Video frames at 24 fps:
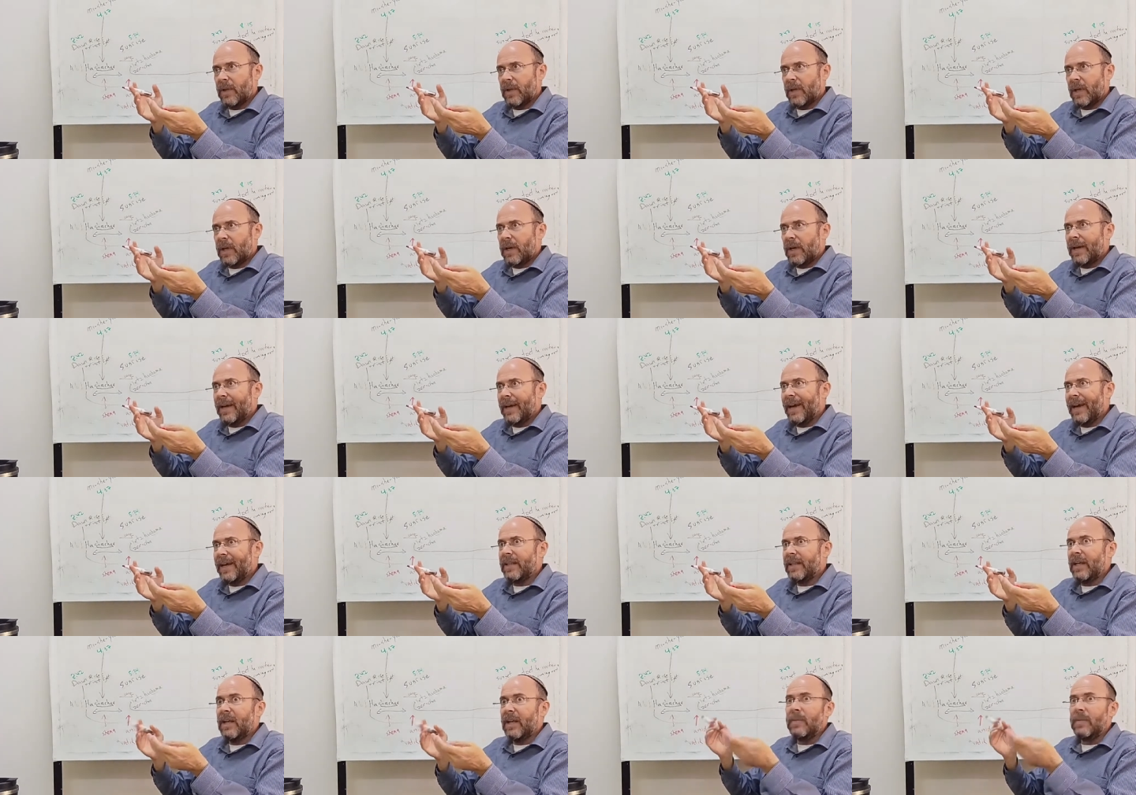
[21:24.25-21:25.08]

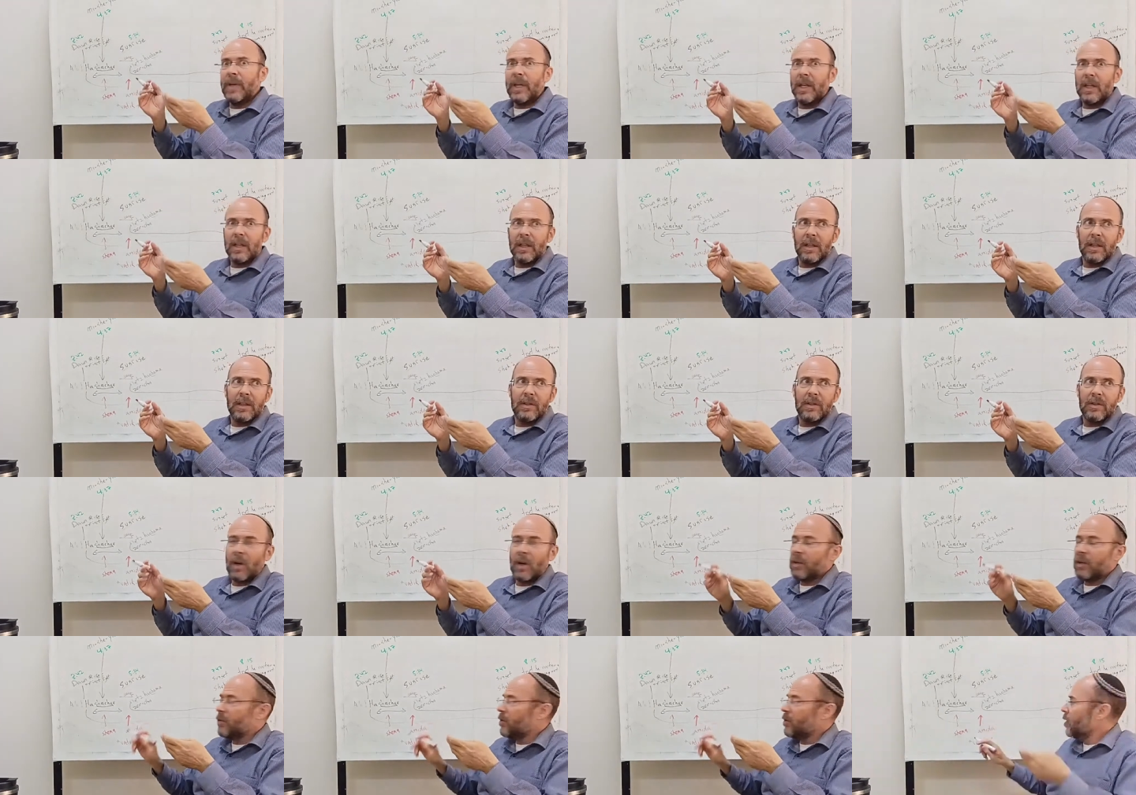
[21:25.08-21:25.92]
and then immediately
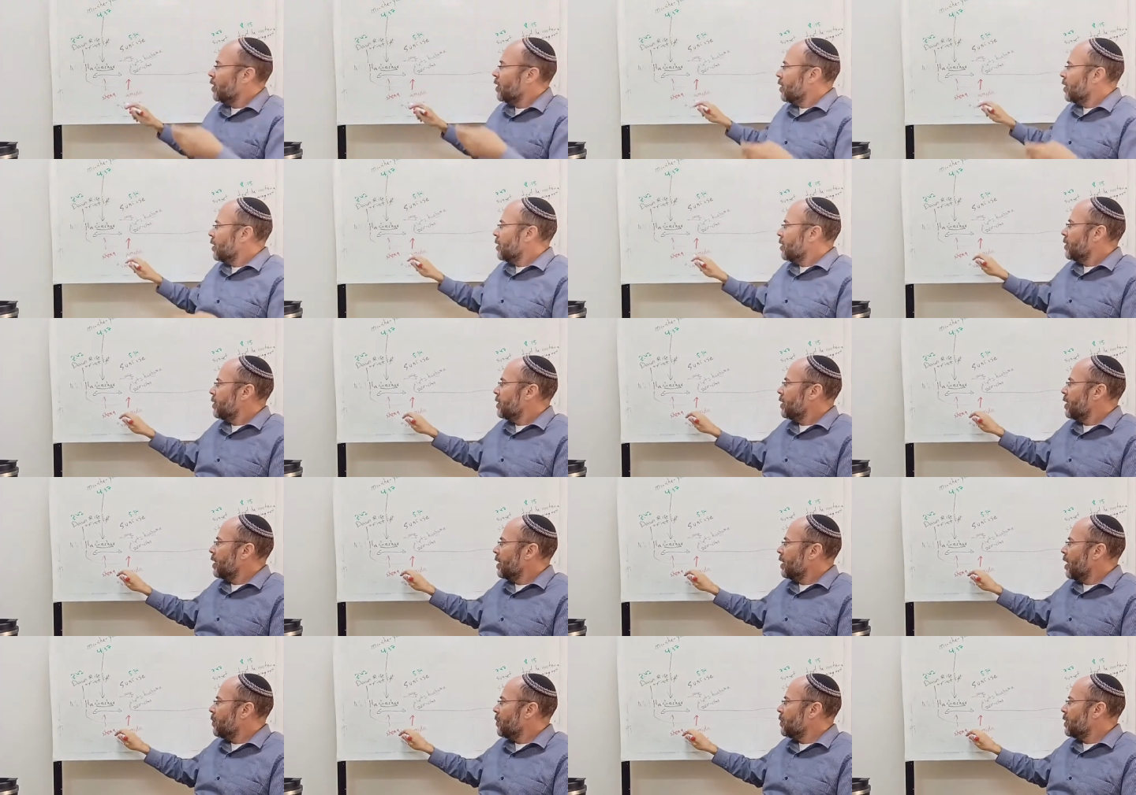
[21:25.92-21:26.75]
start
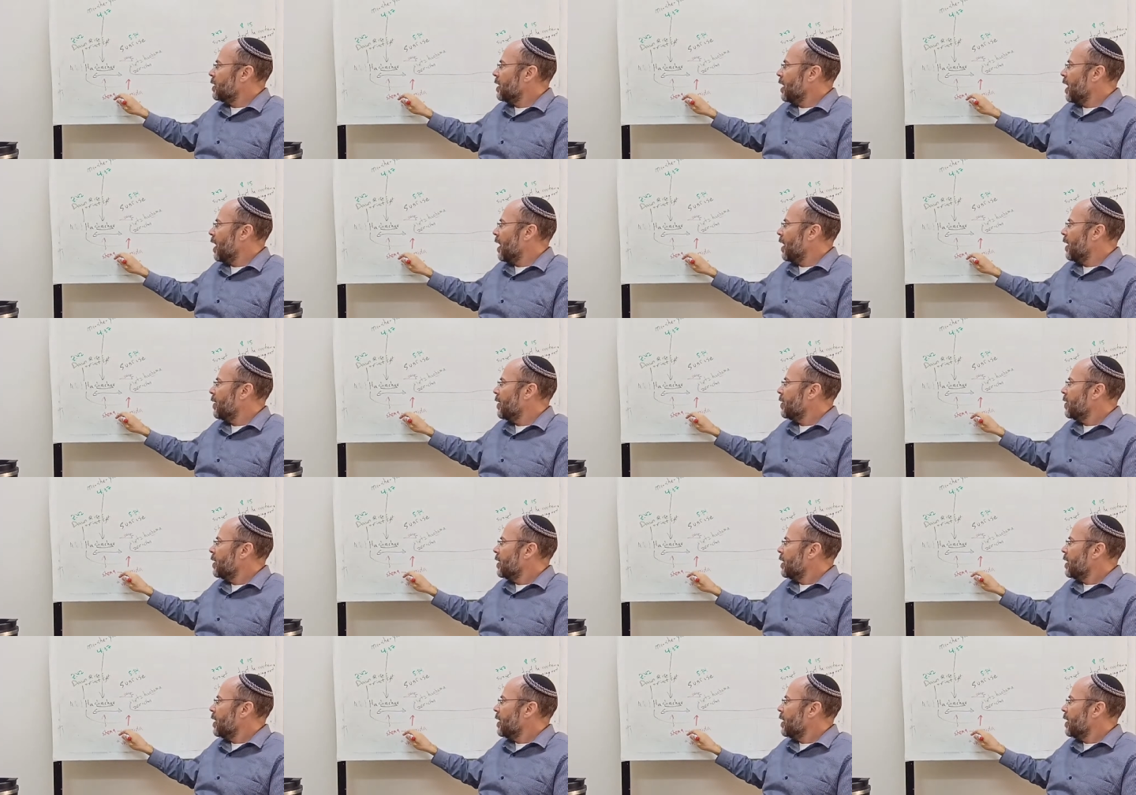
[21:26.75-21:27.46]
the Amidah.